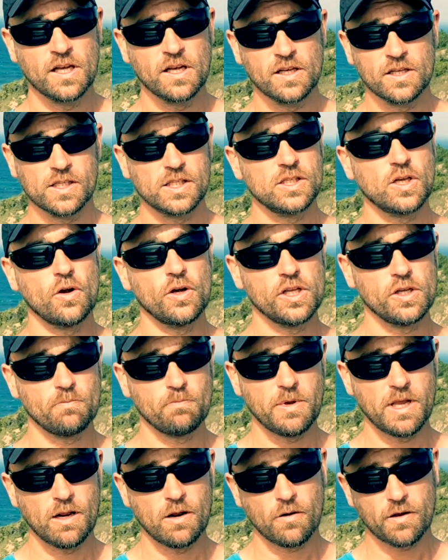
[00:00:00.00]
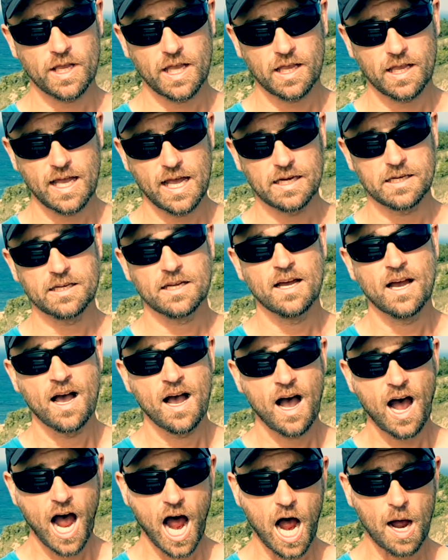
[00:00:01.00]
So you'd be looking at
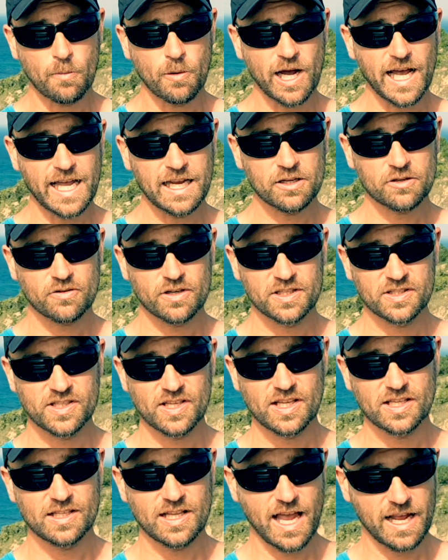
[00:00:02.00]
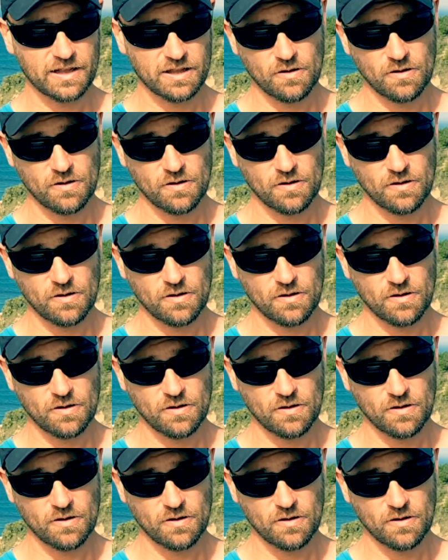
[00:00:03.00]
harbour entrances like